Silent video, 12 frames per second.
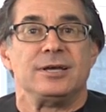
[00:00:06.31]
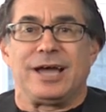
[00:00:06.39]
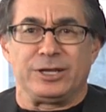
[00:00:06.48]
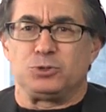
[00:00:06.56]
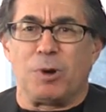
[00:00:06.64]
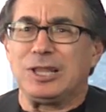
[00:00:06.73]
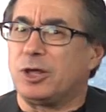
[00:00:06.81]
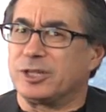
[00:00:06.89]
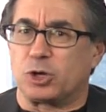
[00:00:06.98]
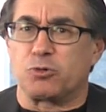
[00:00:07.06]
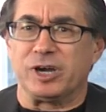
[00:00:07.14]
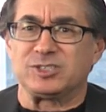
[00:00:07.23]
I dwell on
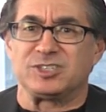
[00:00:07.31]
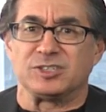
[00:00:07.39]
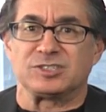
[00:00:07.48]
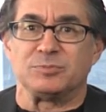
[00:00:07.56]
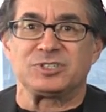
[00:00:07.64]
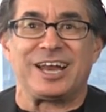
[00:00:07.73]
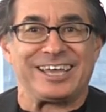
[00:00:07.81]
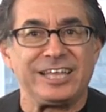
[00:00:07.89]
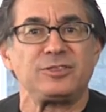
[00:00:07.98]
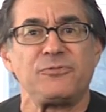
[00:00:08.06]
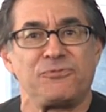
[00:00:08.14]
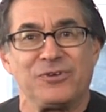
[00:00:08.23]
the criticisms, and I
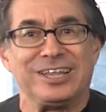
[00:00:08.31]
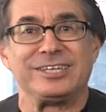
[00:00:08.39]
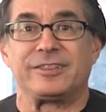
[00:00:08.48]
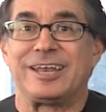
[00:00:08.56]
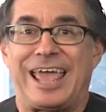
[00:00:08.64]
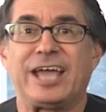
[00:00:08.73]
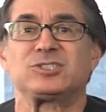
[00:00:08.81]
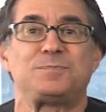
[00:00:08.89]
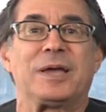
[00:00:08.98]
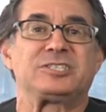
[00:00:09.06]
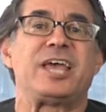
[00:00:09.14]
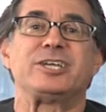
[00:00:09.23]
get the feeling that
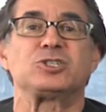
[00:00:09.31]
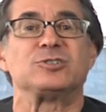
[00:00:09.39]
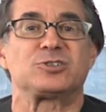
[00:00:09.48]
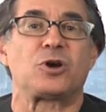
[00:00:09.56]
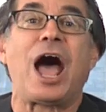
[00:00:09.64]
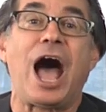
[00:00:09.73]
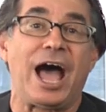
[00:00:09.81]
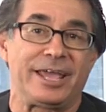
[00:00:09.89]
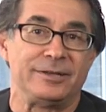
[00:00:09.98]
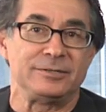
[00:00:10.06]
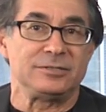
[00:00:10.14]
expectations are high,